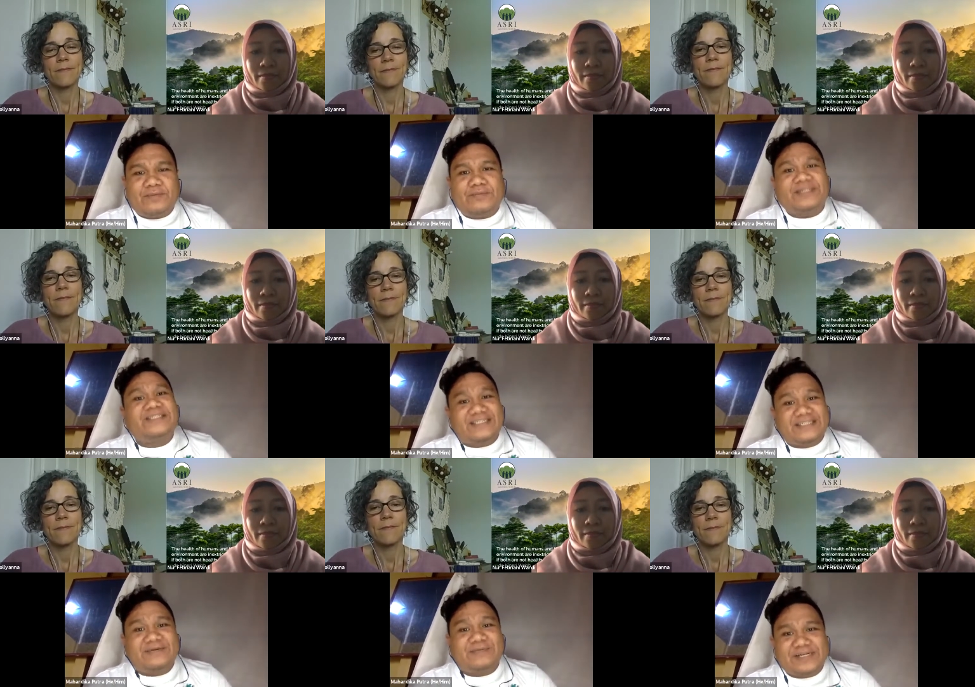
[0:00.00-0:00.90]

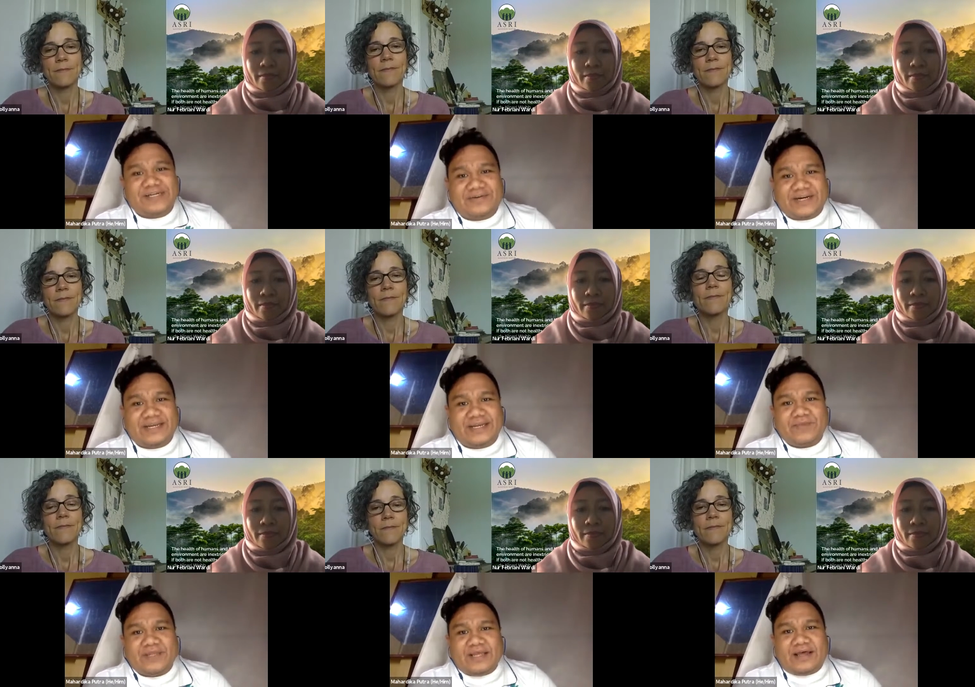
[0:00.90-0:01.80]
Speaker 1: multidisciplinary,
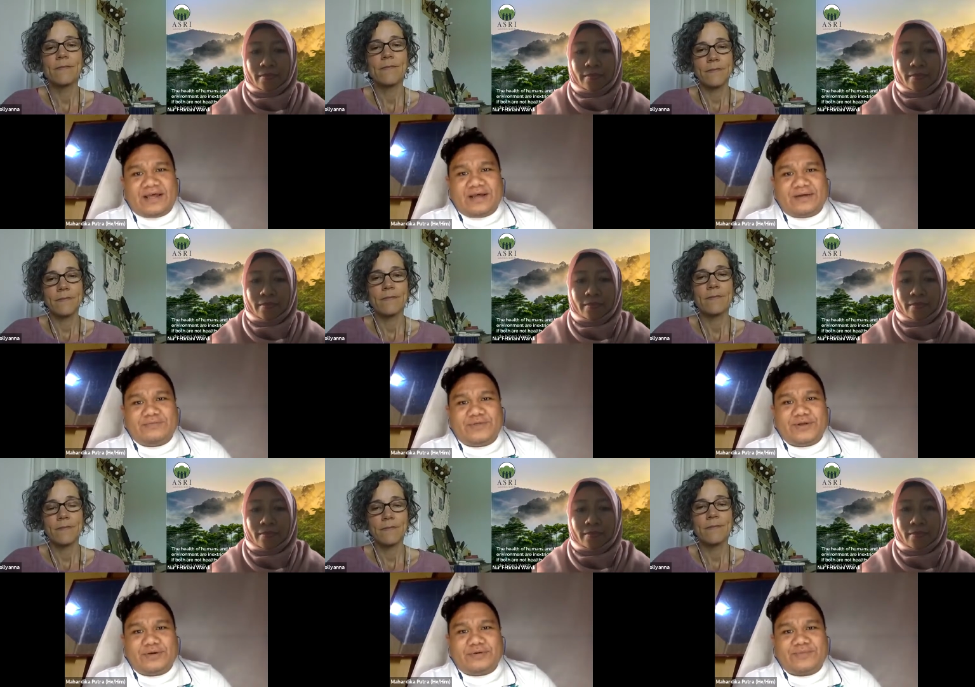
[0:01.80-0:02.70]
um, you
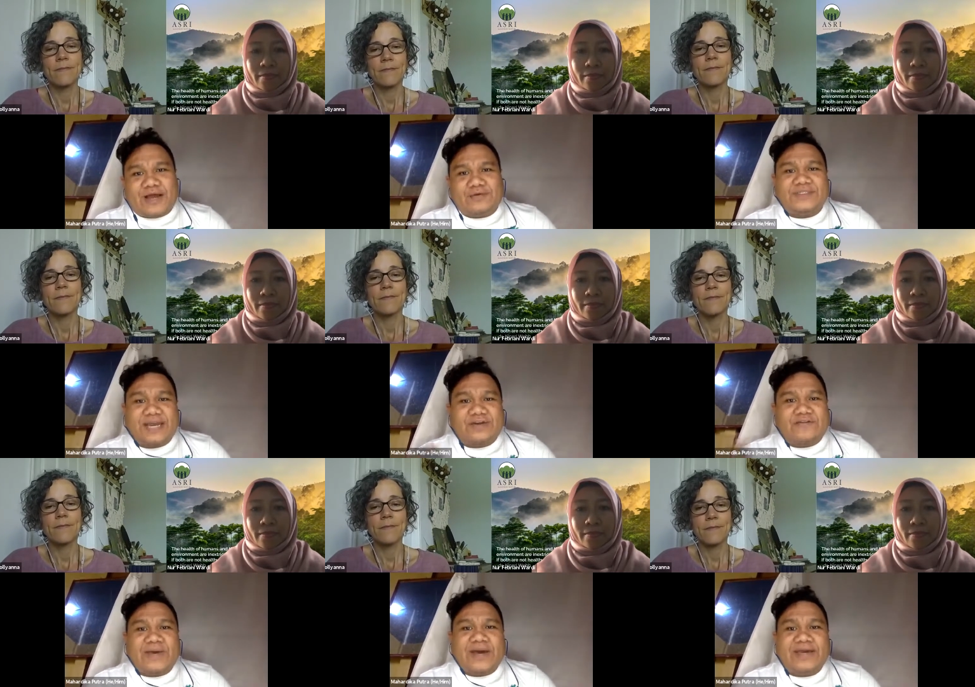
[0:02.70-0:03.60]
know, outside
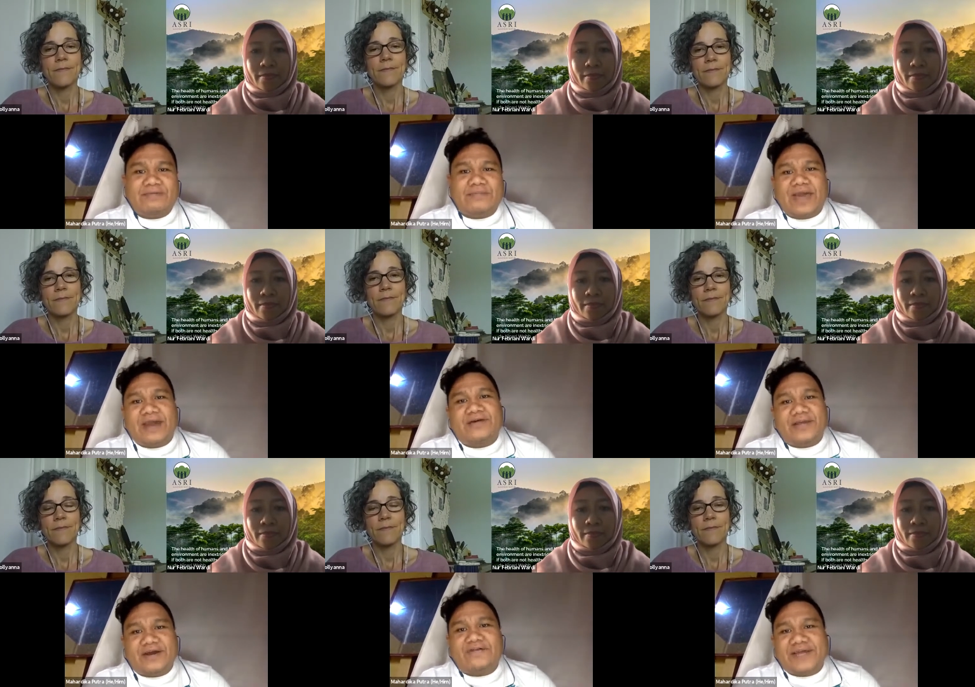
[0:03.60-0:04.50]
of my my
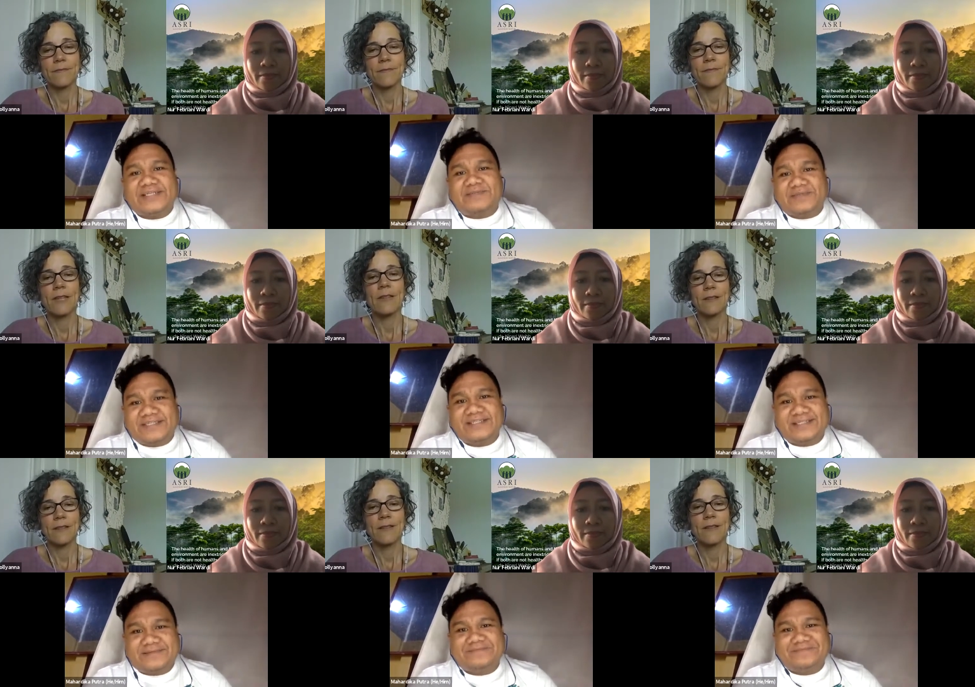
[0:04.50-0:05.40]
area of expertise.
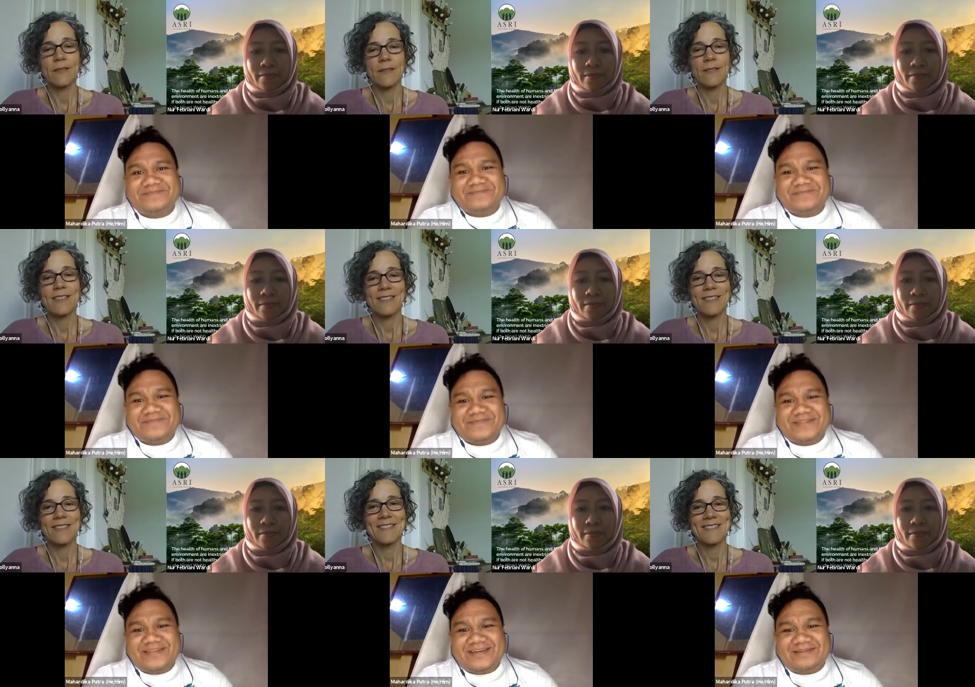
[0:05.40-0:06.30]

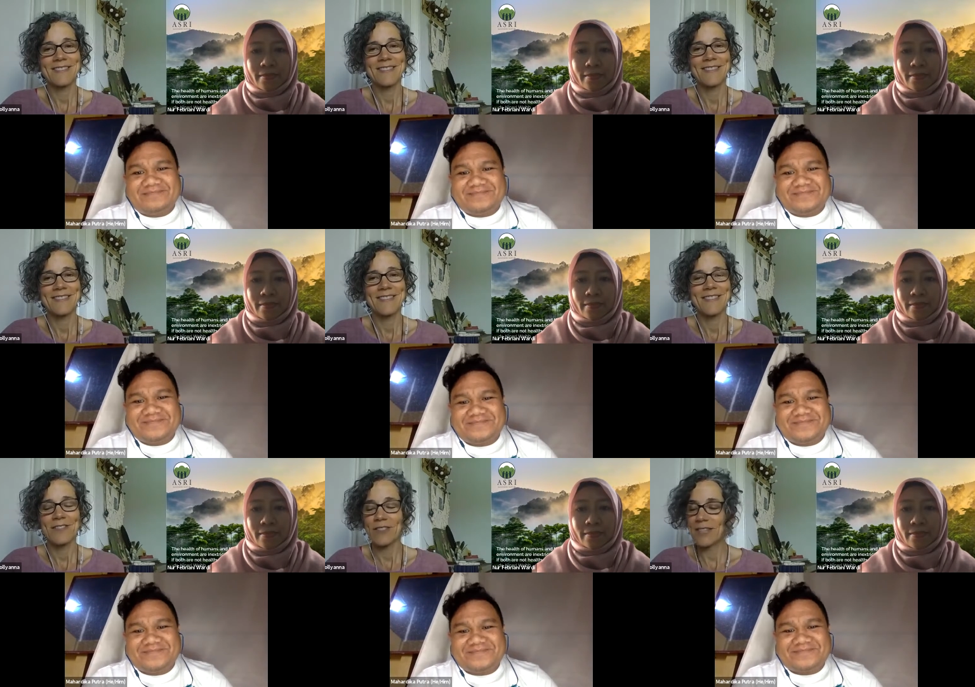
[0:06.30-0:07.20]
Speaker 2: Yeah.
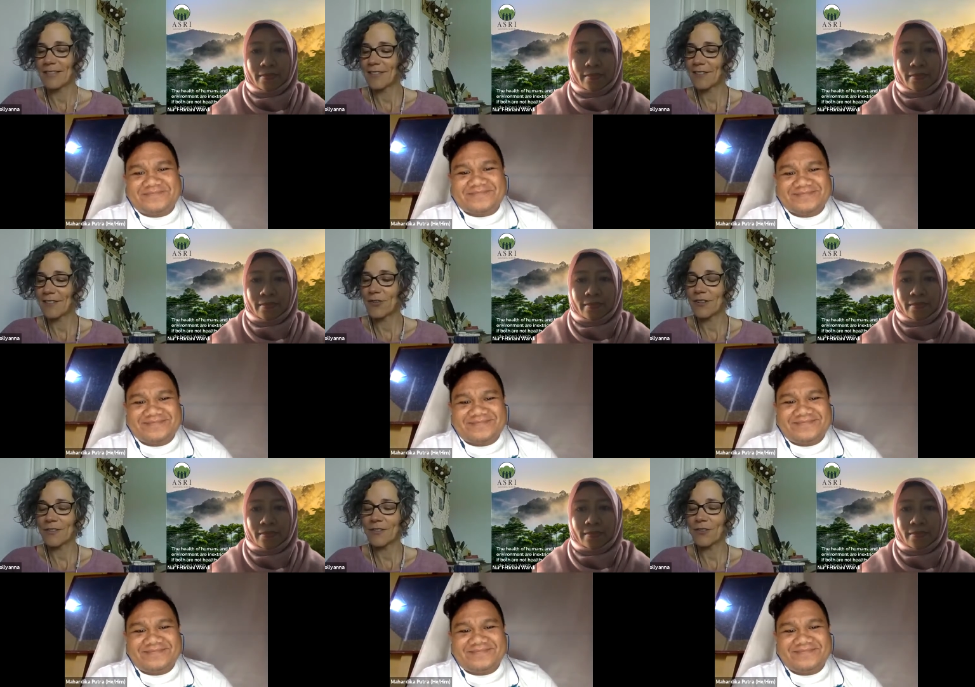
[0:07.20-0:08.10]
Great.
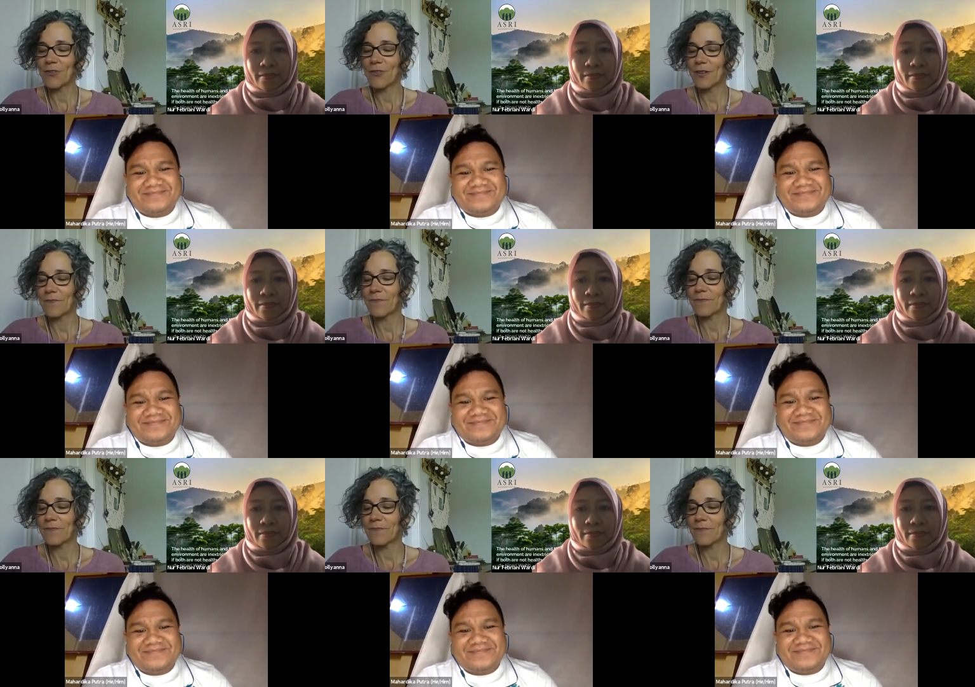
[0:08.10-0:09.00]
So, so
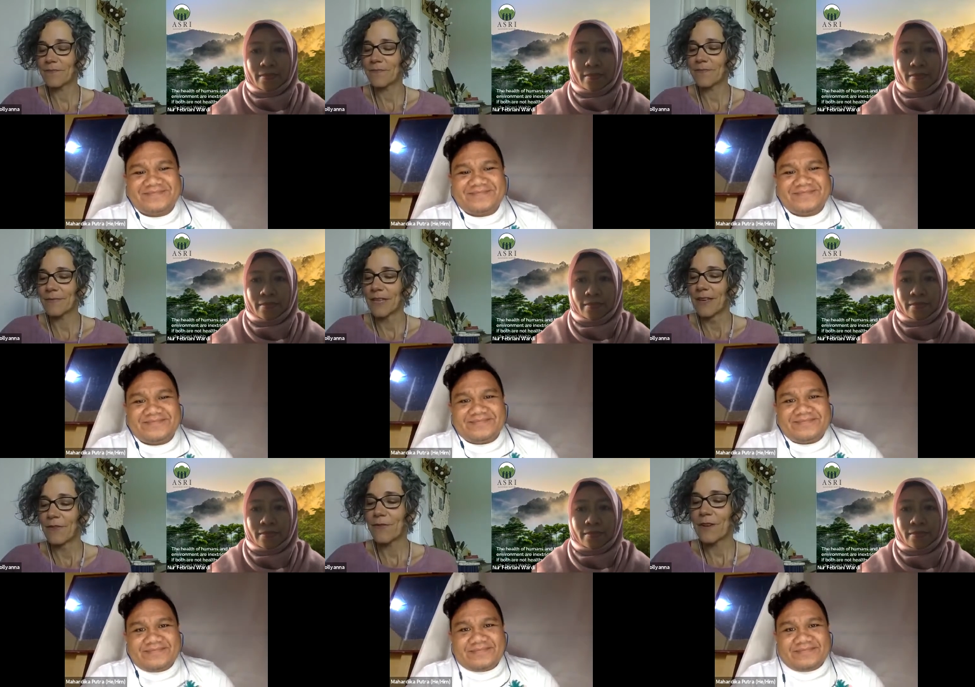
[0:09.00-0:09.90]
um,
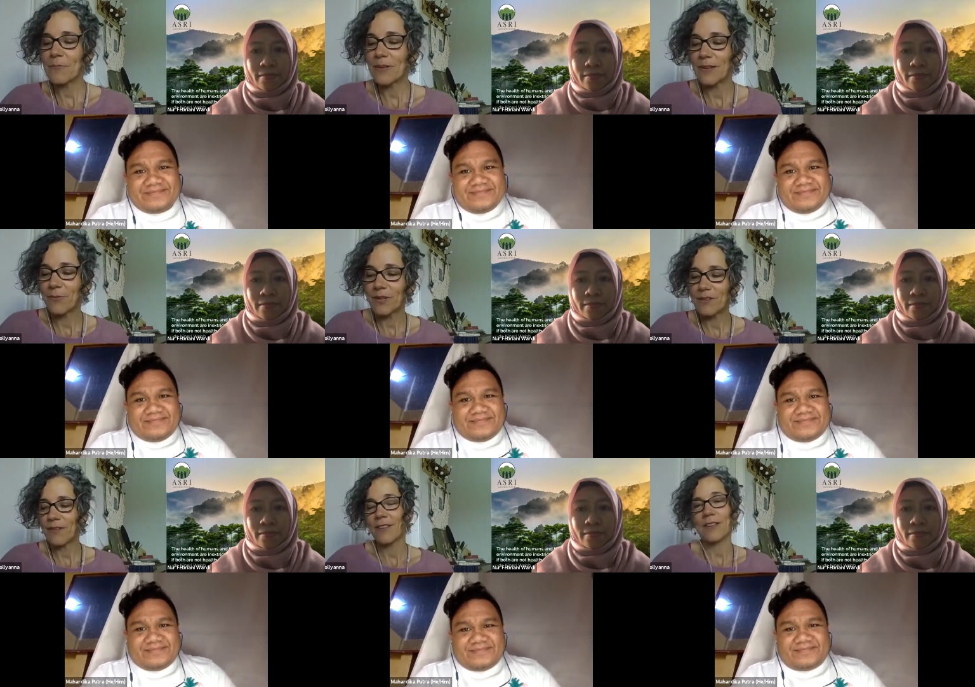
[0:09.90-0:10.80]
Febri, one
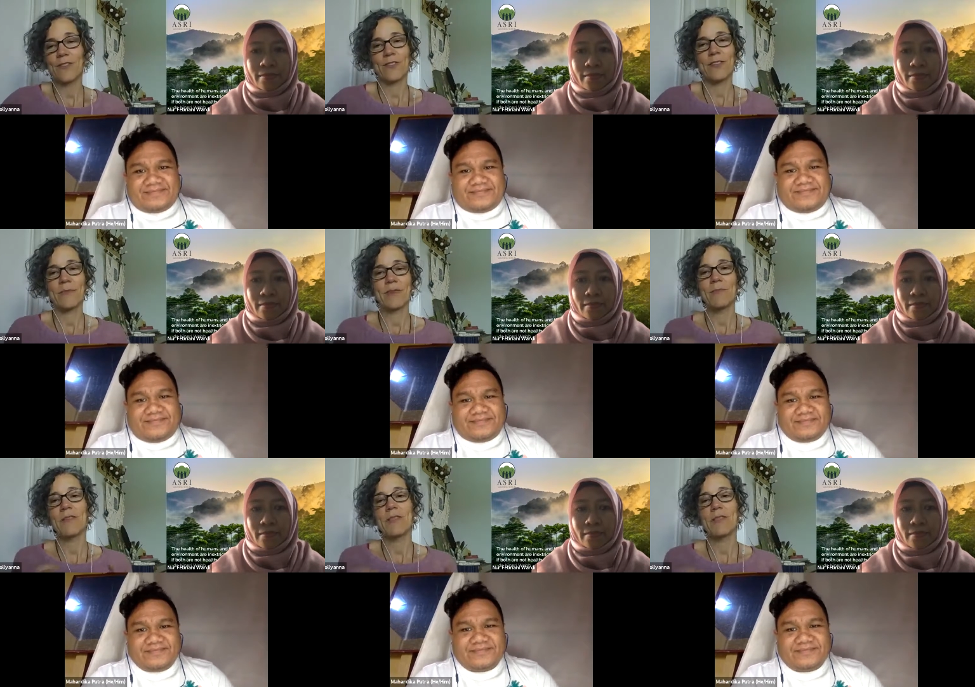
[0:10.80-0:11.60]
of the things you said made me